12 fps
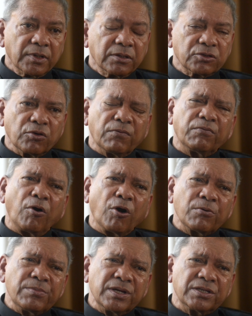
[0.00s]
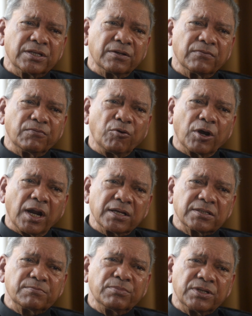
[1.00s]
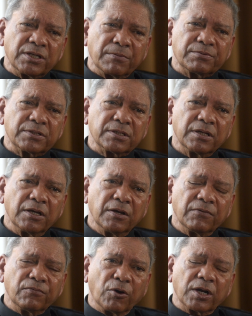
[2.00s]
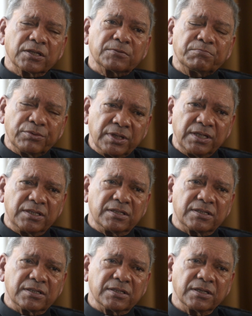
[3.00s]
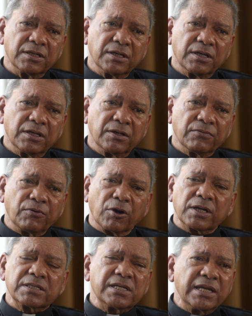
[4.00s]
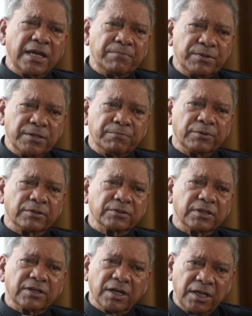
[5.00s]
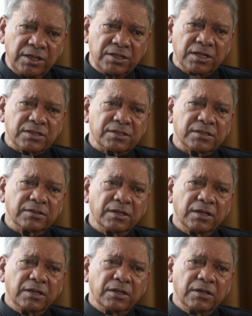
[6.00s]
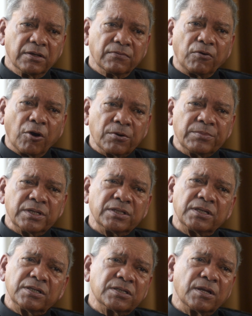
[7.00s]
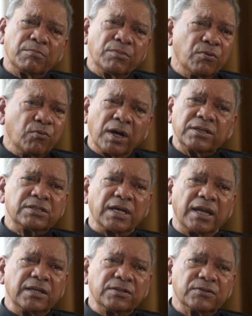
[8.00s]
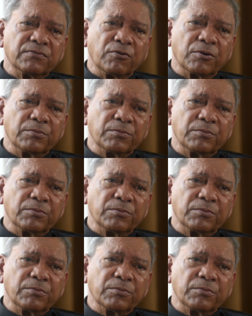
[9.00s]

So formation for us bishops, for us priests, for us lay people, religious, formation is number one challenge for